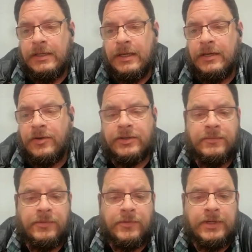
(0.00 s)
it costs
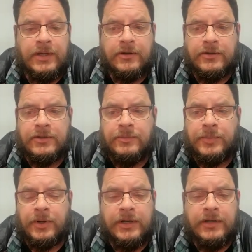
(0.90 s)
them $3
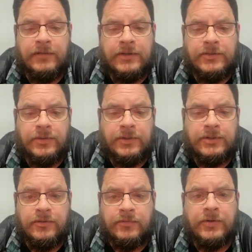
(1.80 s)
per individual
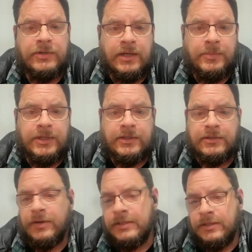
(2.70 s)
to rotate because
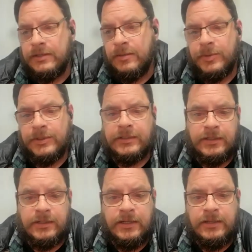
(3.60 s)
they're HSM protected
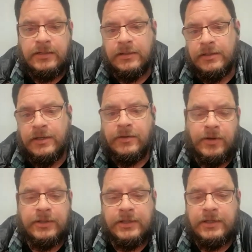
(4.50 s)
keys and, you know,
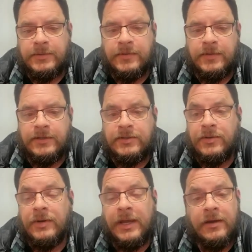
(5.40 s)
all these types of things. So
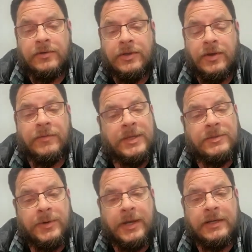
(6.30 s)
now you have a
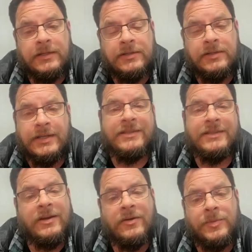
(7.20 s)
best practice, a
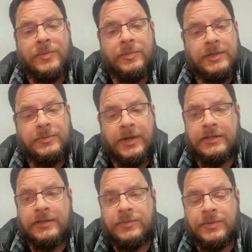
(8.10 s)
desirable best
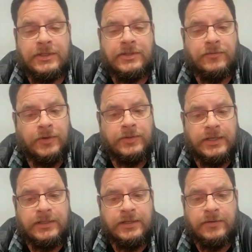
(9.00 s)
practice, which is to
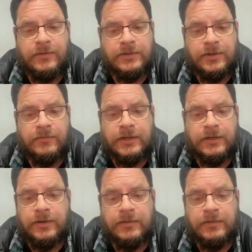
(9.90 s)
rotate secrets on a
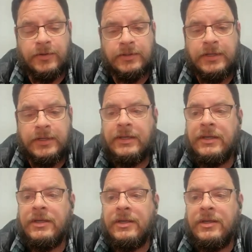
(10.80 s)
regular interval.
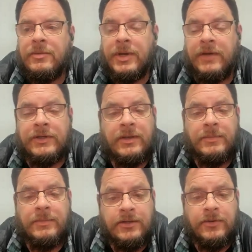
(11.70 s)
But every time
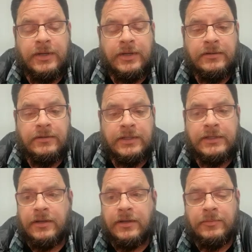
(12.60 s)
I do it, it's
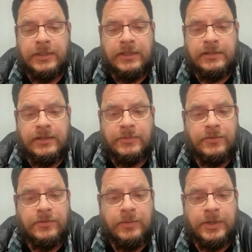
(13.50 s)
100 million times
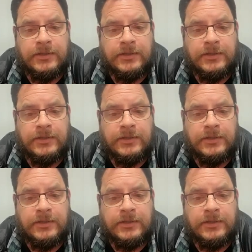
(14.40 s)
$3